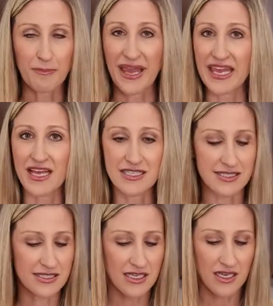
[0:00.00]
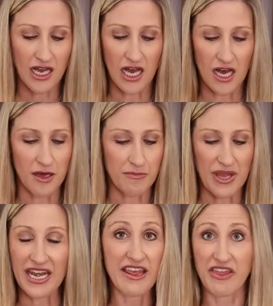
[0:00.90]
pans,
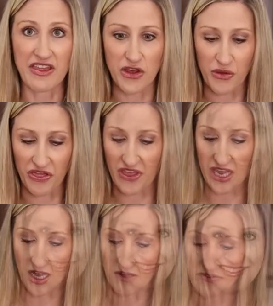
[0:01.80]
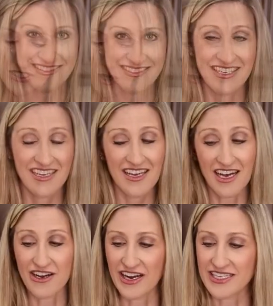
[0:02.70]
anything that you can think of.
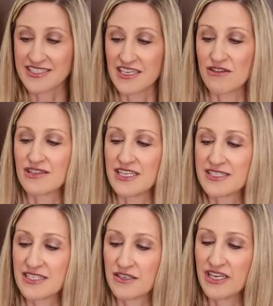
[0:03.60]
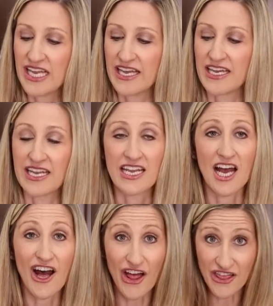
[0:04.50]
All right, so let's go ahead and
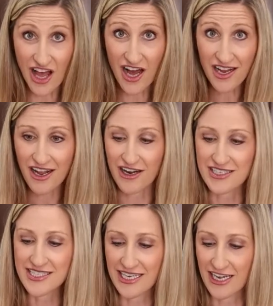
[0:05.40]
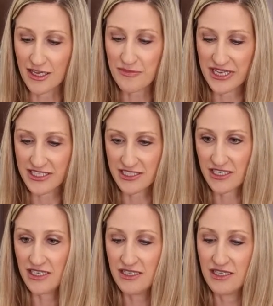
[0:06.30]
unlock our standing
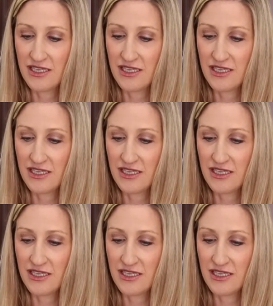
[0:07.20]
mixer.